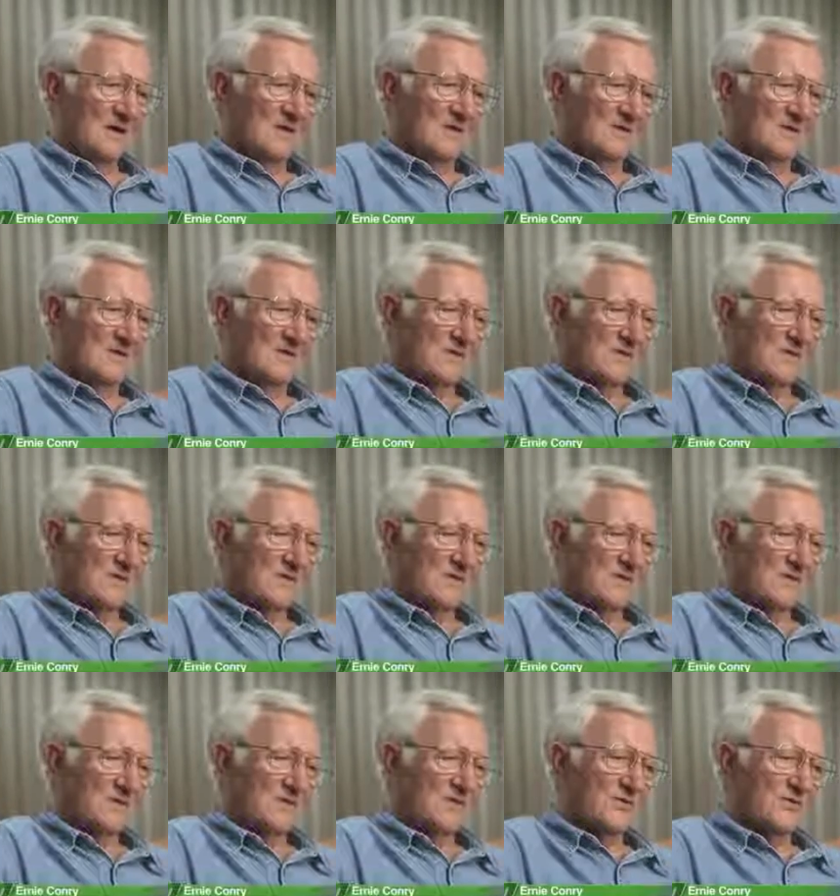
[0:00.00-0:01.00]
and
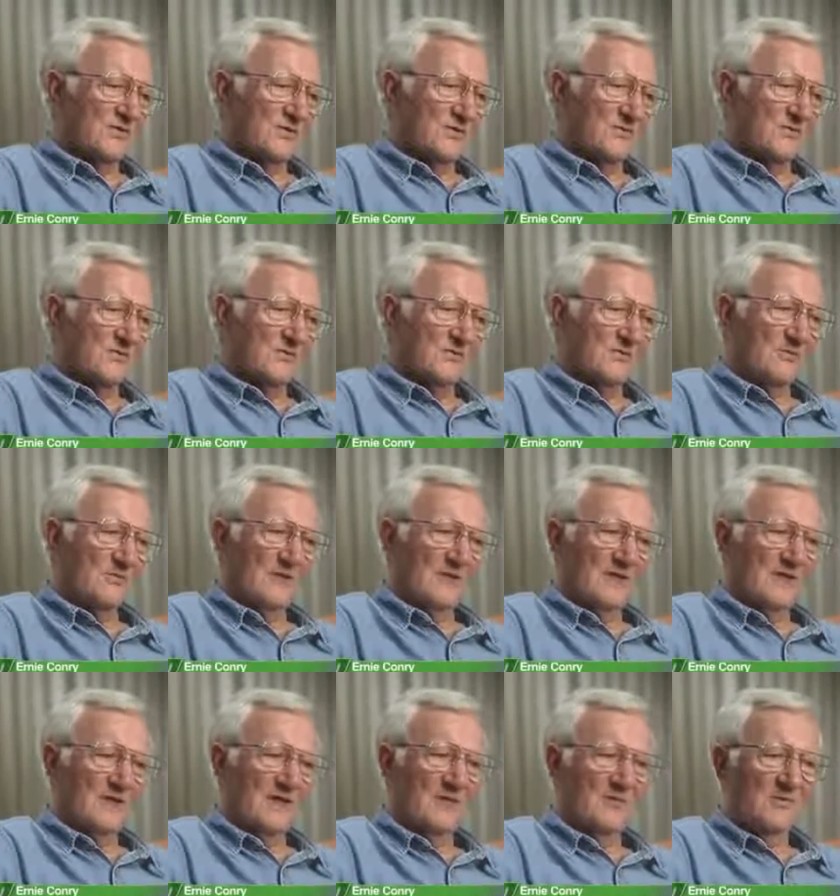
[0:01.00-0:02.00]
these ships were
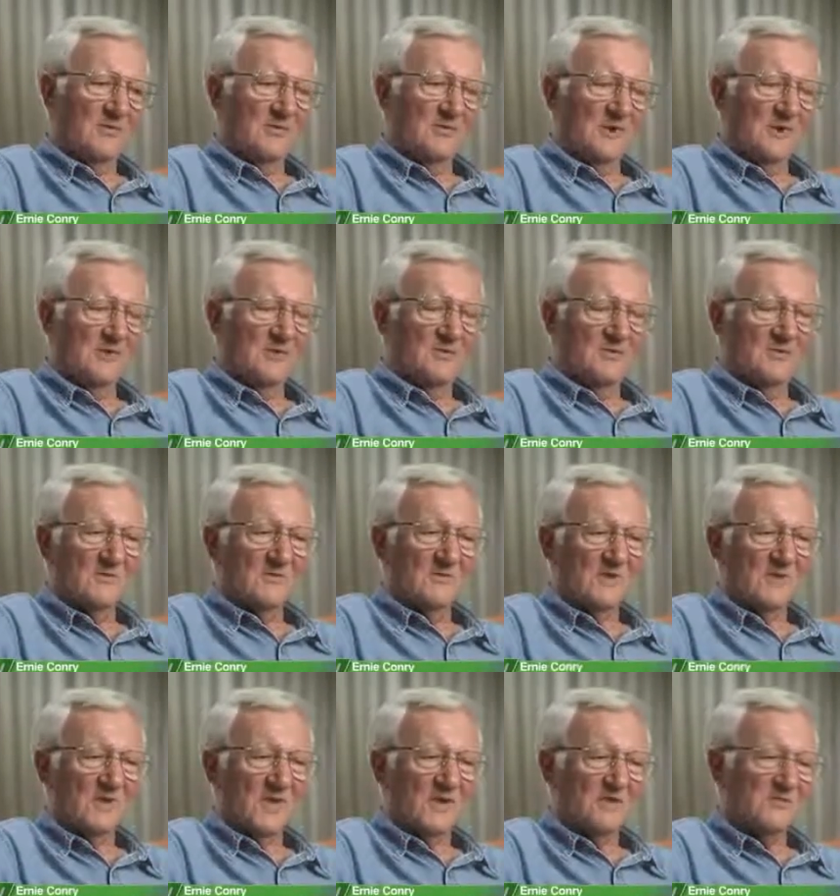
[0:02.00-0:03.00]
probably heavy laden
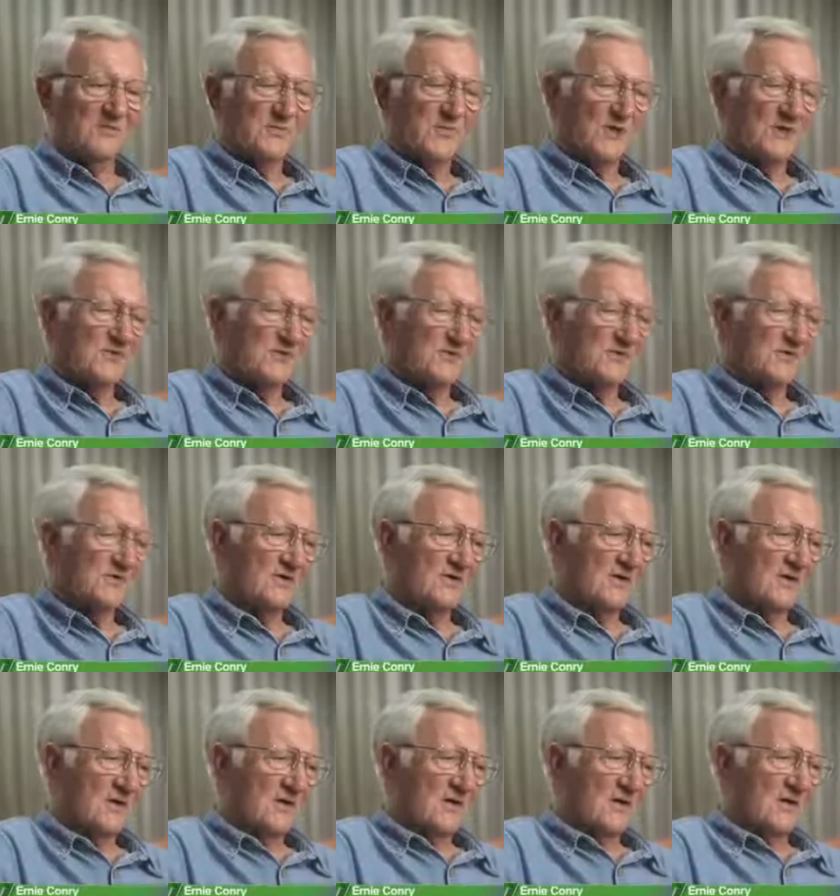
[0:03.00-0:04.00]
with asbestos,
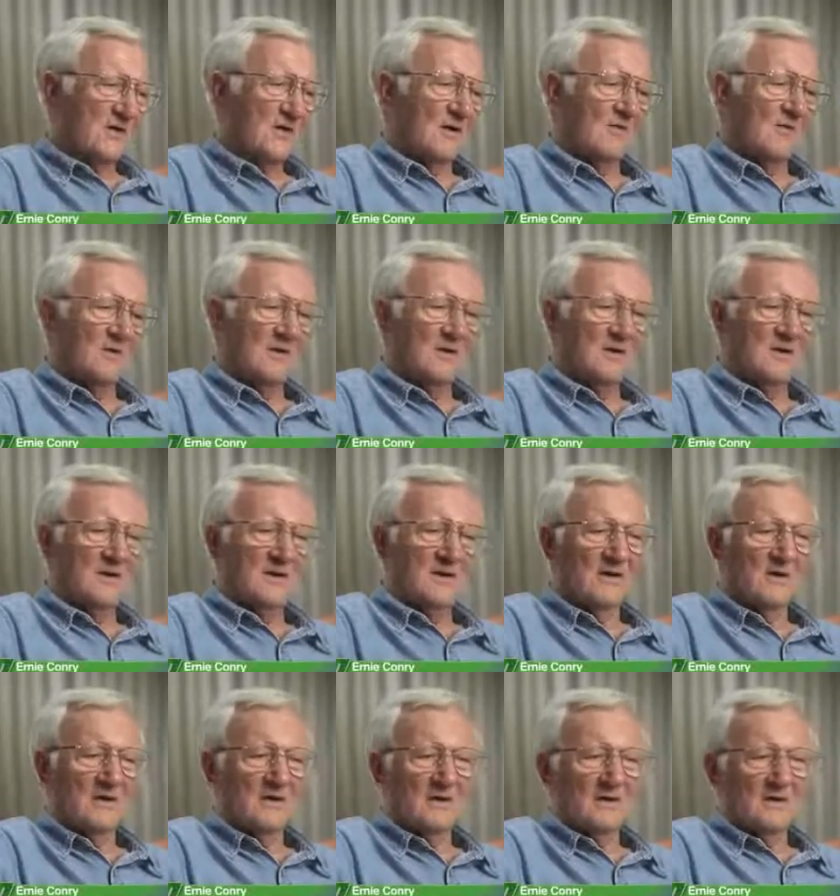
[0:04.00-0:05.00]
covering
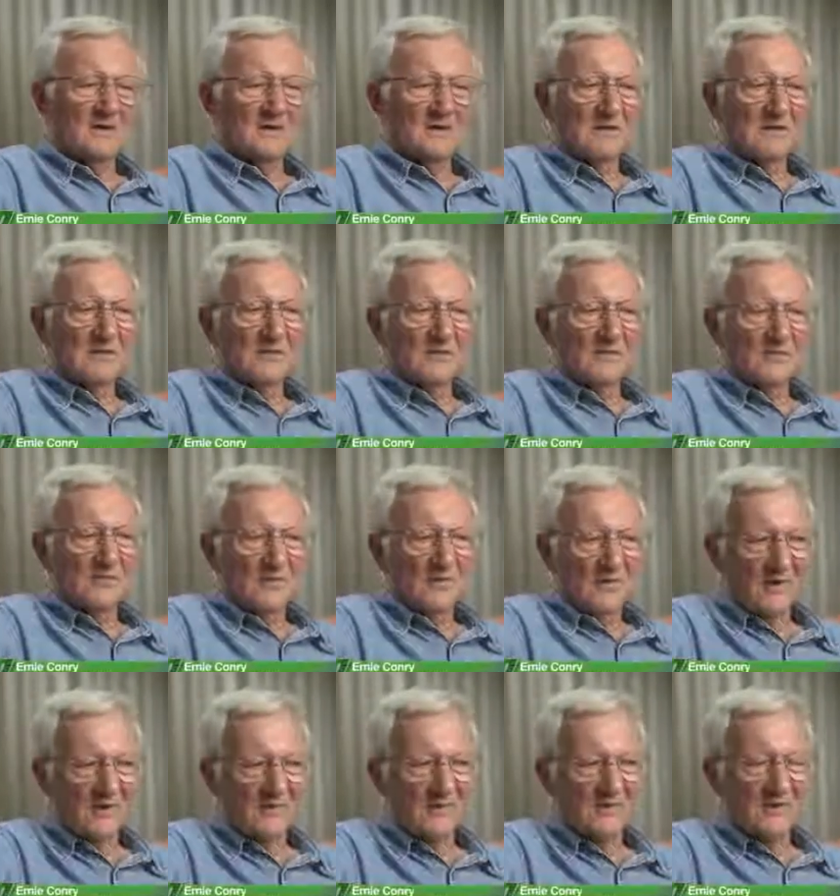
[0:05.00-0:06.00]
uh,
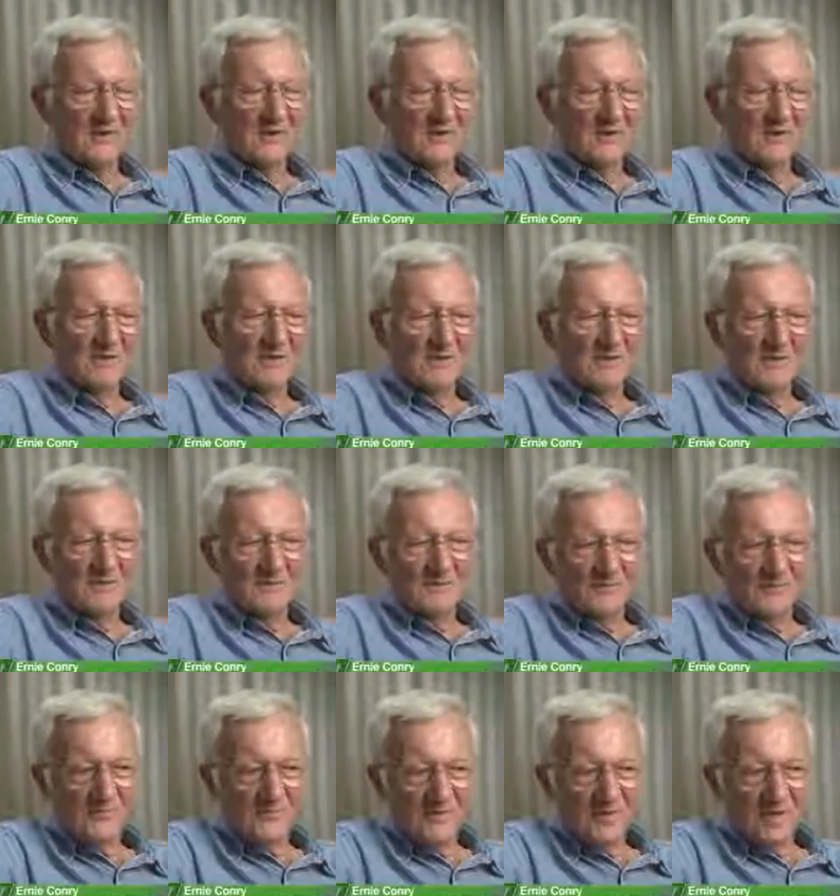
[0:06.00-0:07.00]
plumbing
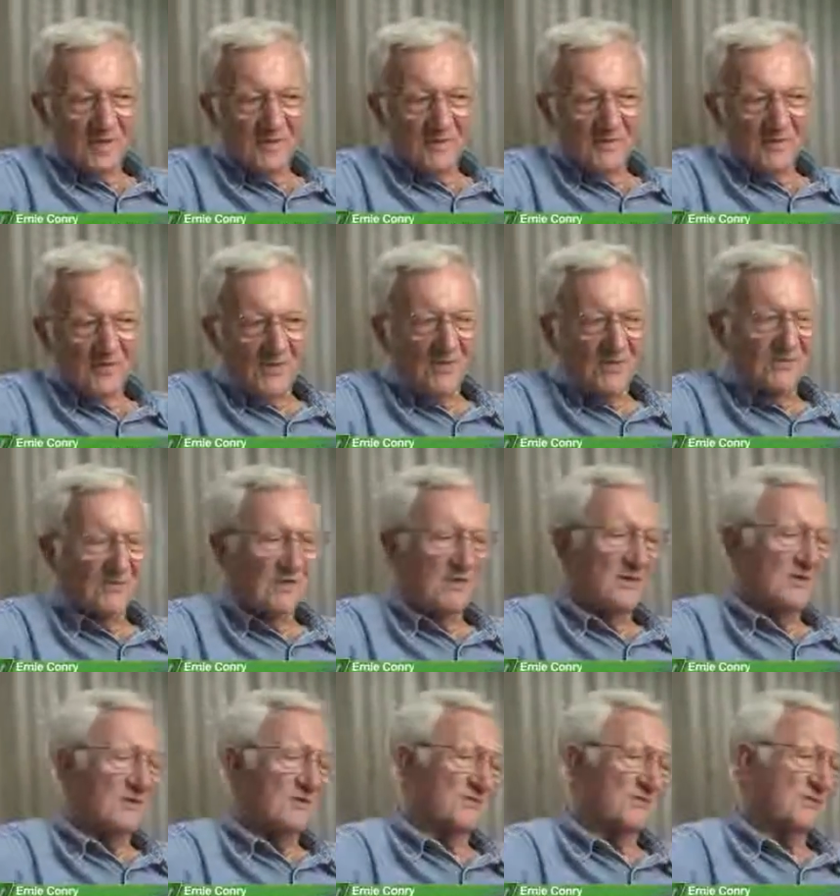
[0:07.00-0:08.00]
and things
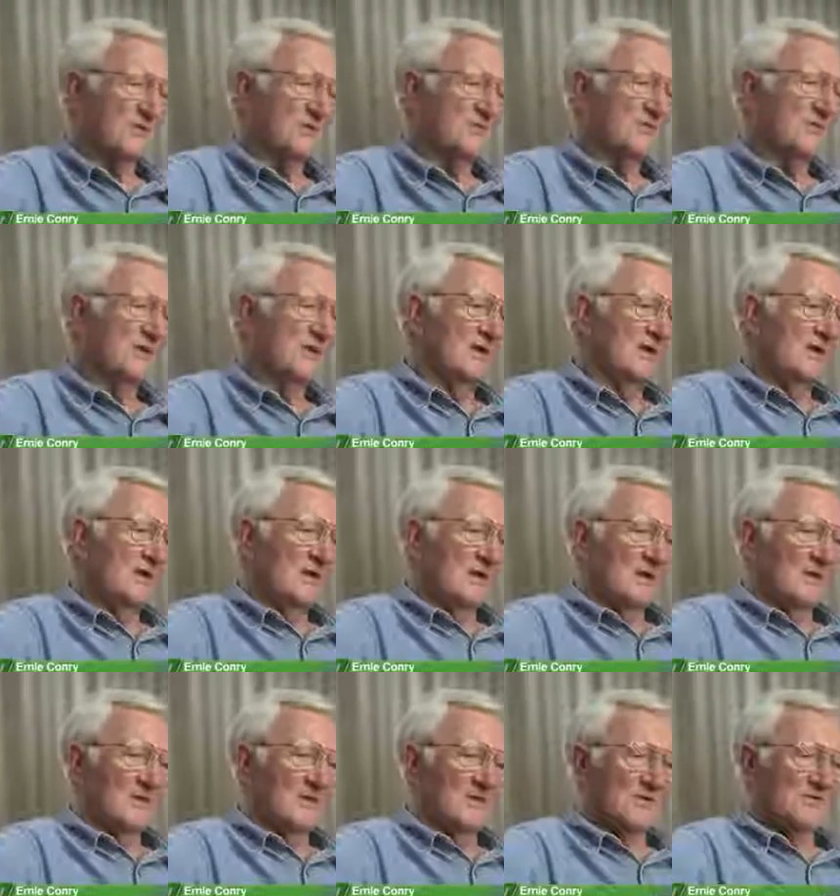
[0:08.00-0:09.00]
in these ships,
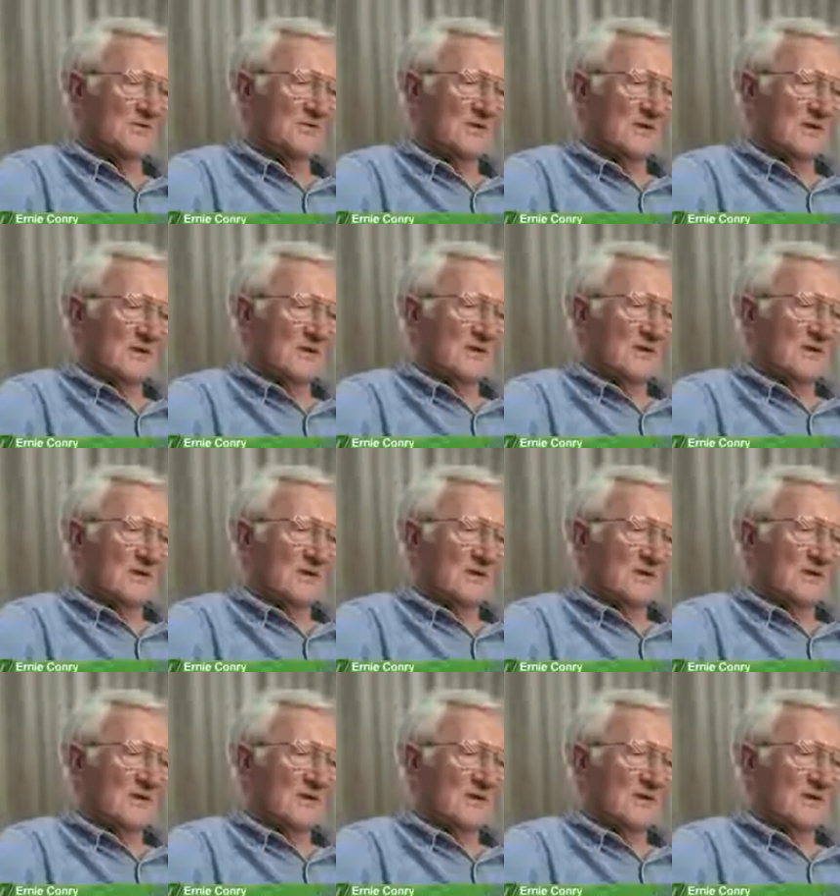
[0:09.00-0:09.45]
which